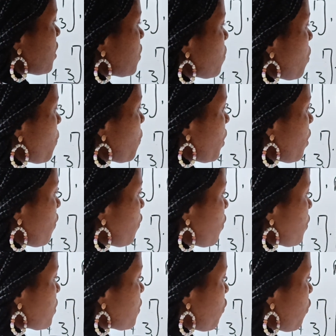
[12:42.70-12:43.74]
times 1 will give
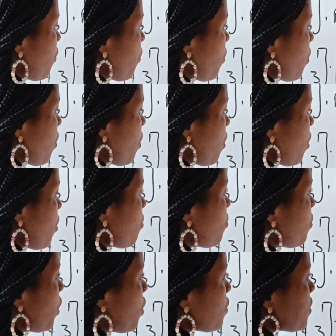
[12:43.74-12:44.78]
us 4.
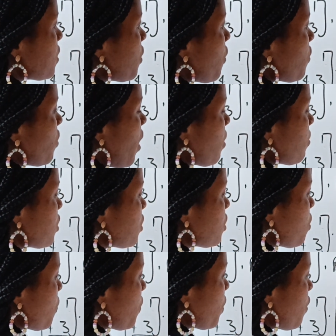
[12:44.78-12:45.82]
Plus 3 times
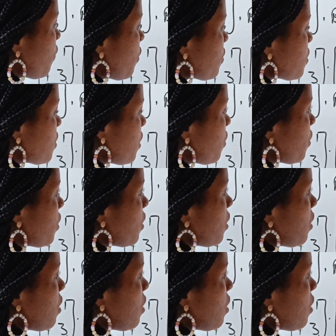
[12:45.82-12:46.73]
0 will give us 3.